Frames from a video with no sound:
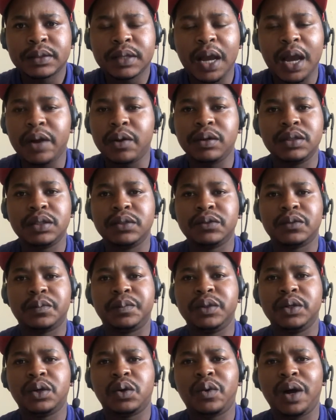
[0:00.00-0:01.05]
I don't need to
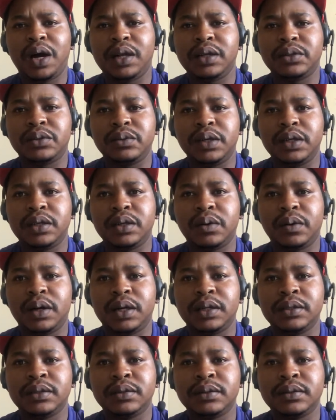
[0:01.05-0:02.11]
be equal to
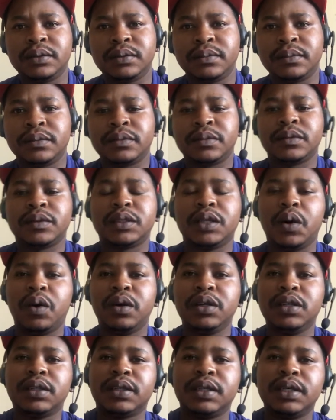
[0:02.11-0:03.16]
anyone. The
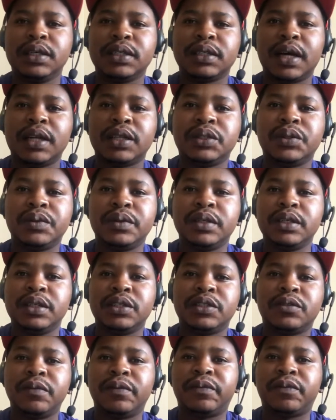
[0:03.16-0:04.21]
only thing that you
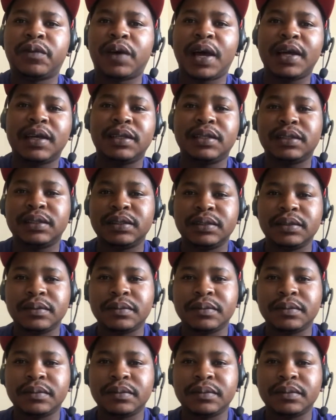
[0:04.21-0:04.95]
need to fight